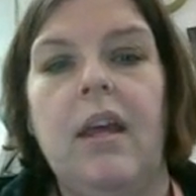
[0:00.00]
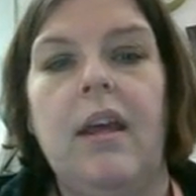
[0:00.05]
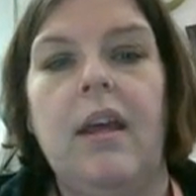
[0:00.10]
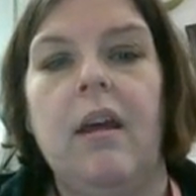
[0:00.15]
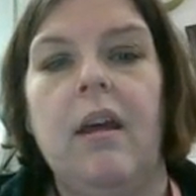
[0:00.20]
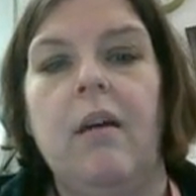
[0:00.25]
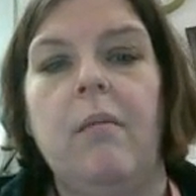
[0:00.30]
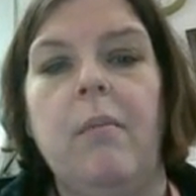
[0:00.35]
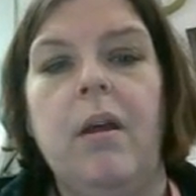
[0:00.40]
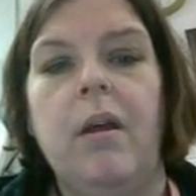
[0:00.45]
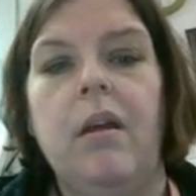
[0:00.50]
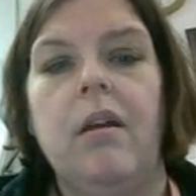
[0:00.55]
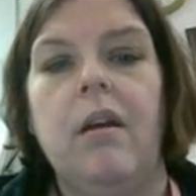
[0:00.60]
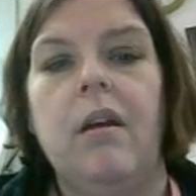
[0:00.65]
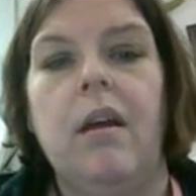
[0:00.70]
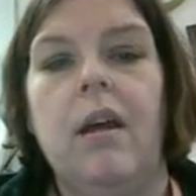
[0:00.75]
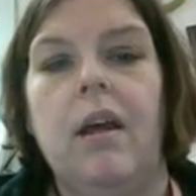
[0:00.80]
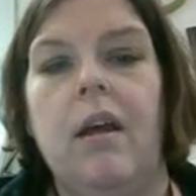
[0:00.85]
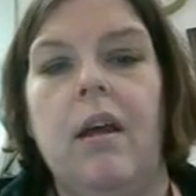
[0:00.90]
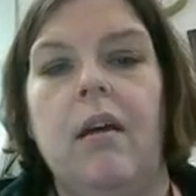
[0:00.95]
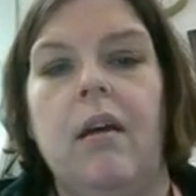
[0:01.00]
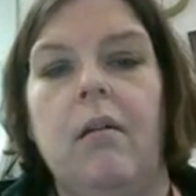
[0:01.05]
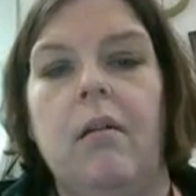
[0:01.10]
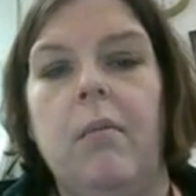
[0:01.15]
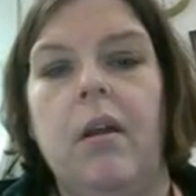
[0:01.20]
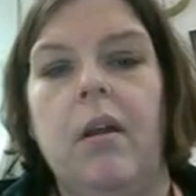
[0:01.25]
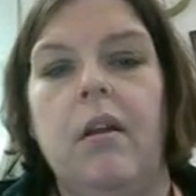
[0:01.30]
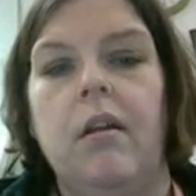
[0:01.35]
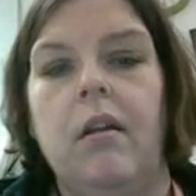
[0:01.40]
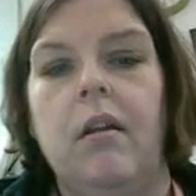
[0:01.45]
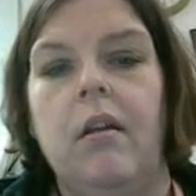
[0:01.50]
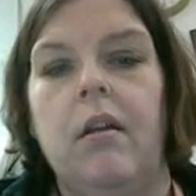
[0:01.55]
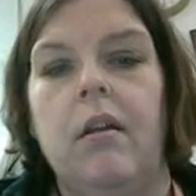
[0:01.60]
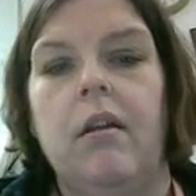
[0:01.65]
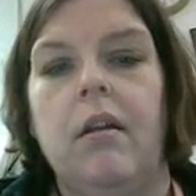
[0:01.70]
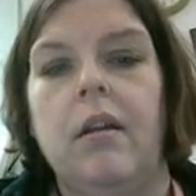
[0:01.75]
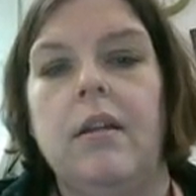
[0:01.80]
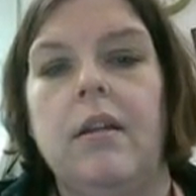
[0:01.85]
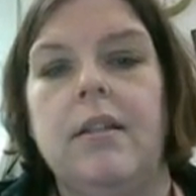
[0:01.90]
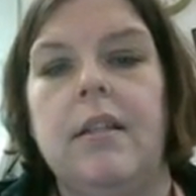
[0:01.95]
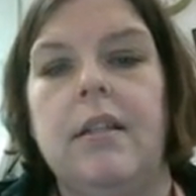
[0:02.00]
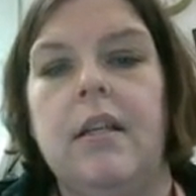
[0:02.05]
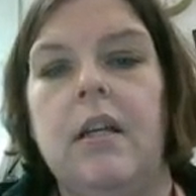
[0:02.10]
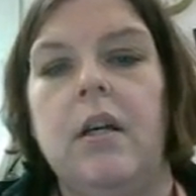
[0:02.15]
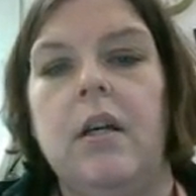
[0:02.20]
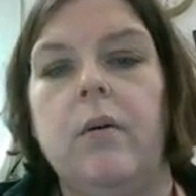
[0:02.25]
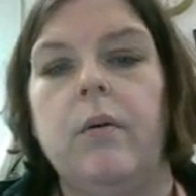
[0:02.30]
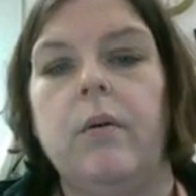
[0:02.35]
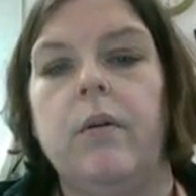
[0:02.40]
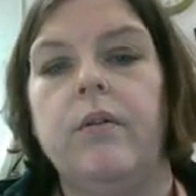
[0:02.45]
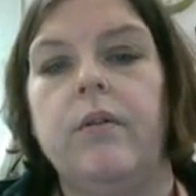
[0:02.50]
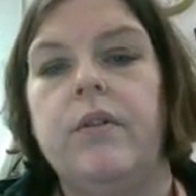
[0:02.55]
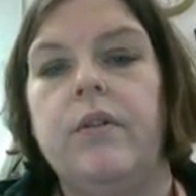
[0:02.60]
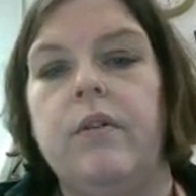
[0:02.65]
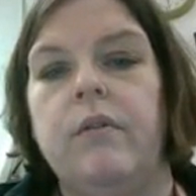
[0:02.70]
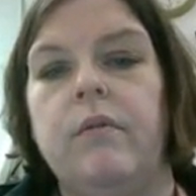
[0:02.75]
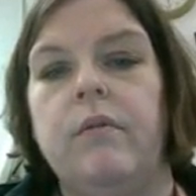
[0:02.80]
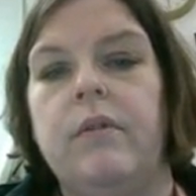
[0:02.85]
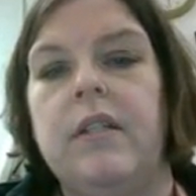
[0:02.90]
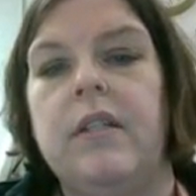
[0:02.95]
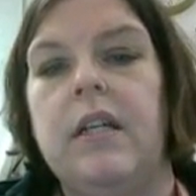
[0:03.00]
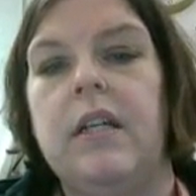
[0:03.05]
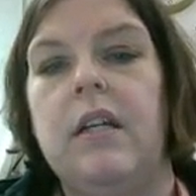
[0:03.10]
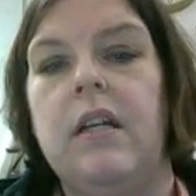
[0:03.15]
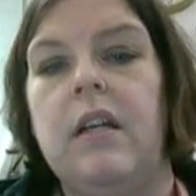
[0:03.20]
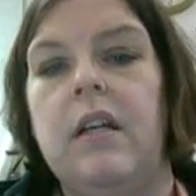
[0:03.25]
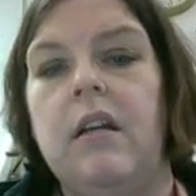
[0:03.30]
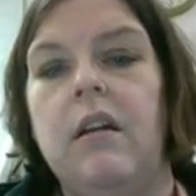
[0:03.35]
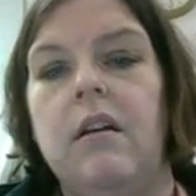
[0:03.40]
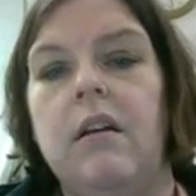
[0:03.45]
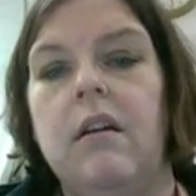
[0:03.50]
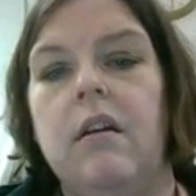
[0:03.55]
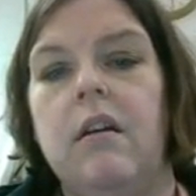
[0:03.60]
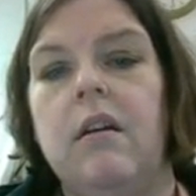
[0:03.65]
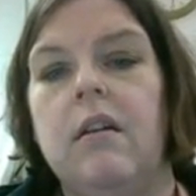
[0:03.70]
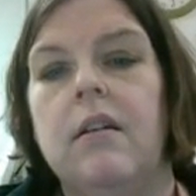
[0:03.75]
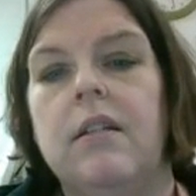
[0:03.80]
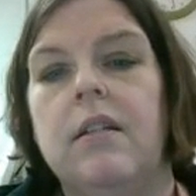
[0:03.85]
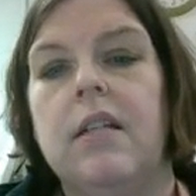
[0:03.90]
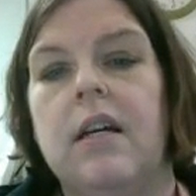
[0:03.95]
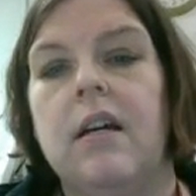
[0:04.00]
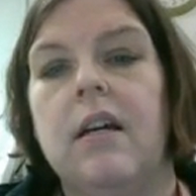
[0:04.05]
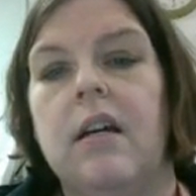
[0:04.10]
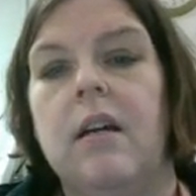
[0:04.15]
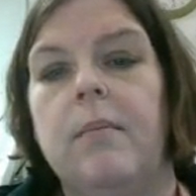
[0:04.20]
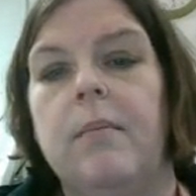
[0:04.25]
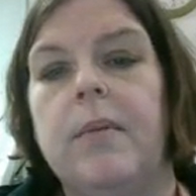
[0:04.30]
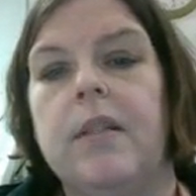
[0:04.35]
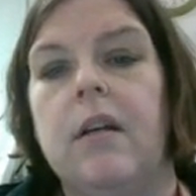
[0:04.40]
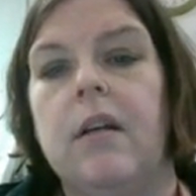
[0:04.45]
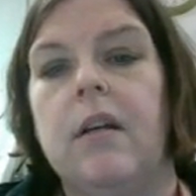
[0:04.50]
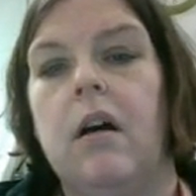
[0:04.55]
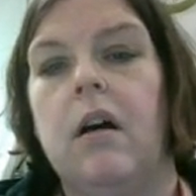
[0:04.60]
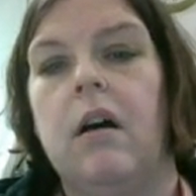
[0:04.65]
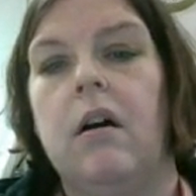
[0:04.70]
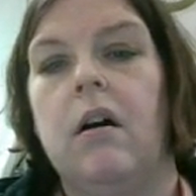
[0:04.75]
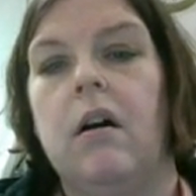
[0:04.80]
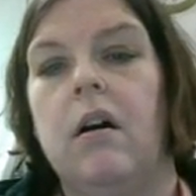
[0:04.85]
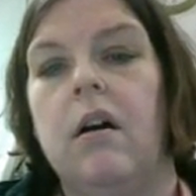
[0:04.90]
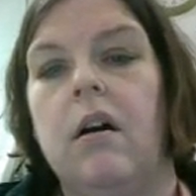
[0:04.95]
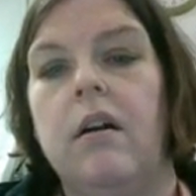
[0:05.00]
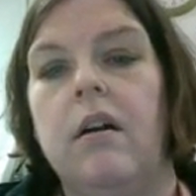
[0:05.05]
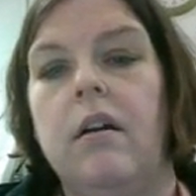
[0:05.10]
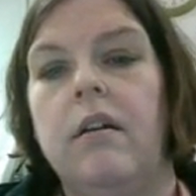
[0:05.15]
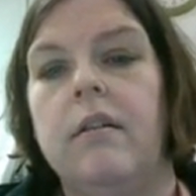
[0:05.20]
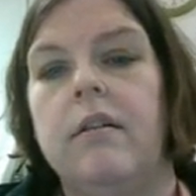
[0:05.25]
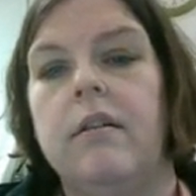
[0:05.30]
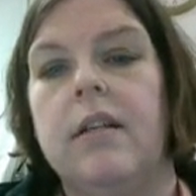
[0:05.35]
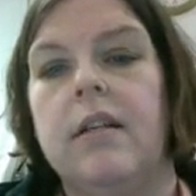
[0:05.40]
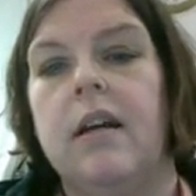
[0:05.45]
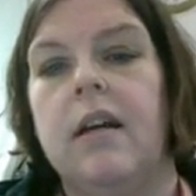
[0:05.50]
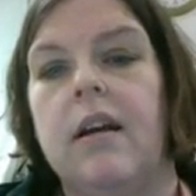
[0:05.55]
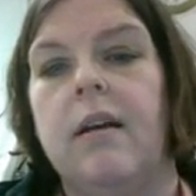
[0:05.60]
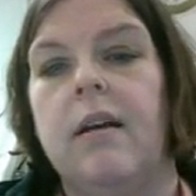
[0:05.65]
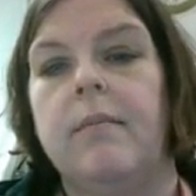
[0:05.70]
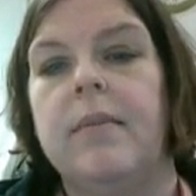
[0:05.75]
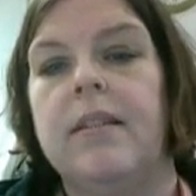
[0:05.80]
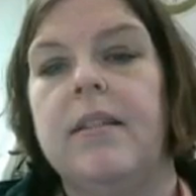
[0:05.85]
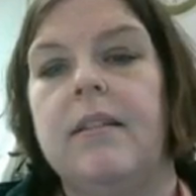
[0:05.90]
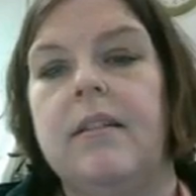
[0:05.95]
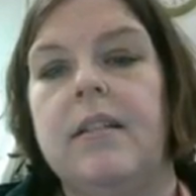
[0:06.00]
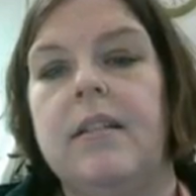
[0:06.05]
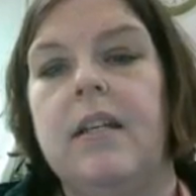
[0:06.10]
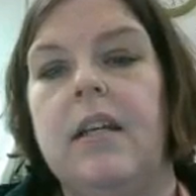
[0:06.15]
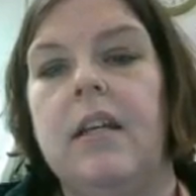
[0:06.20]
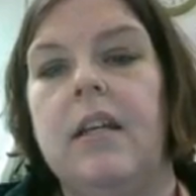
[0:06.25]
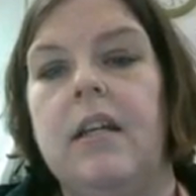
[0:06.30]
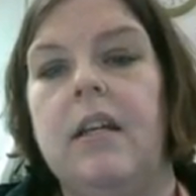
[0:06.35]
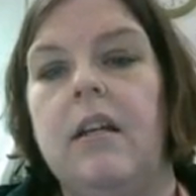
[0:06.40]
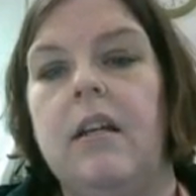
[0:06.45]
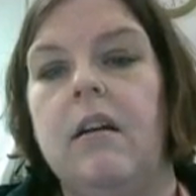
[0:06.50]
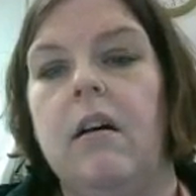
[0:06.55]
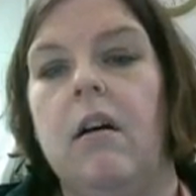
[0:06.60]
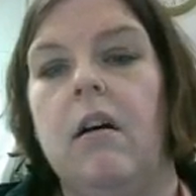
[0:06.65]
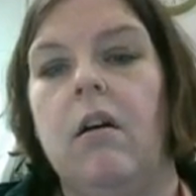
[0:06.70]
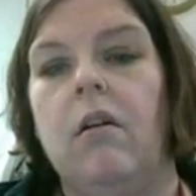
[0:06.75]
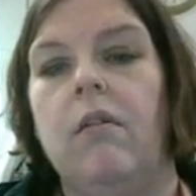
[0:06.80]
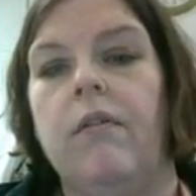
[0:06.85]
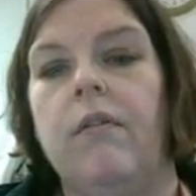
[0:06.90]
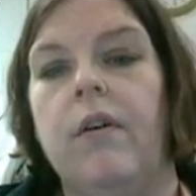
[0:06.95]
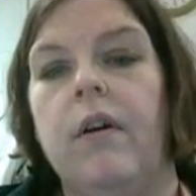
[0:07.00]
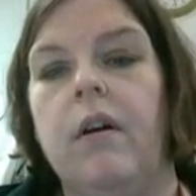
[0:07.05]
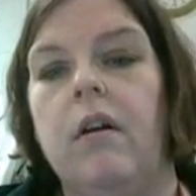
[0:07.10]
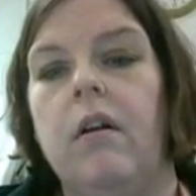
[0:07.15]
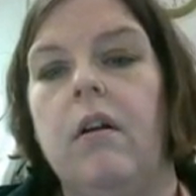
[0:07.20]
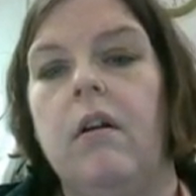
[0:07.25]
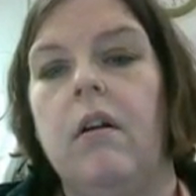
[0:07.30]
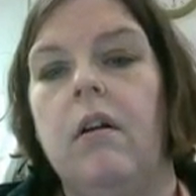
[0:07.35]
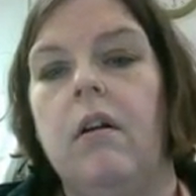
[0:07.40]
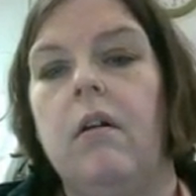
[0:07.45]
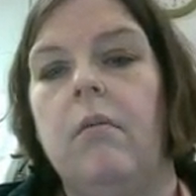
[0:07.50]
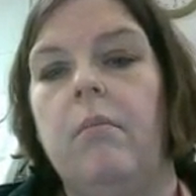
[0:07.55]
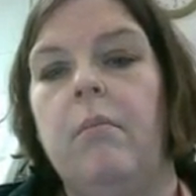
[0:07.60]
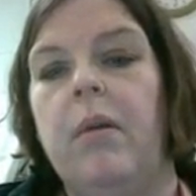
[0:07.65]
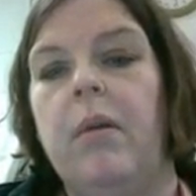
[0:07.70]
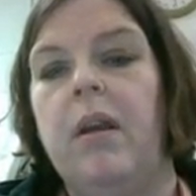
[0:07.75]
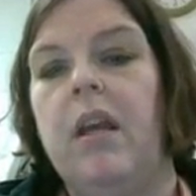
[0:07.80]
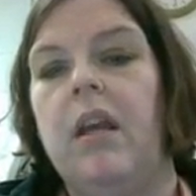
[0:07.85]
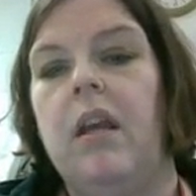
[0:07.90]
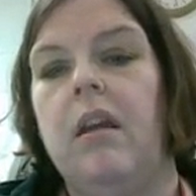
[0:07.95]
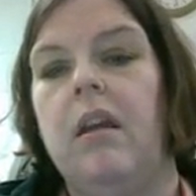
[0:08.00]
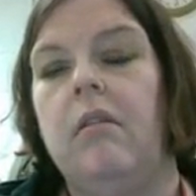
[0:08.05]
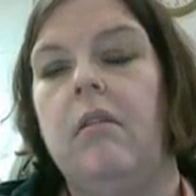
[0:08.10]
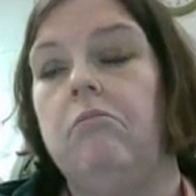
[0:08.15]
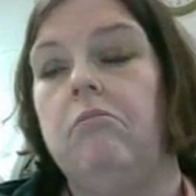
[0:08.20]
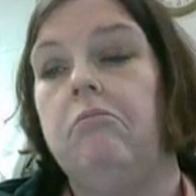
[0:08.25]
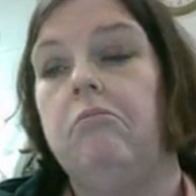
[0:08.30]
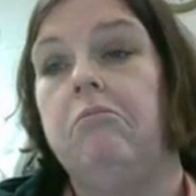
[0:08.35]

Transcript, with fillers: MM is equal to D times R times T over P.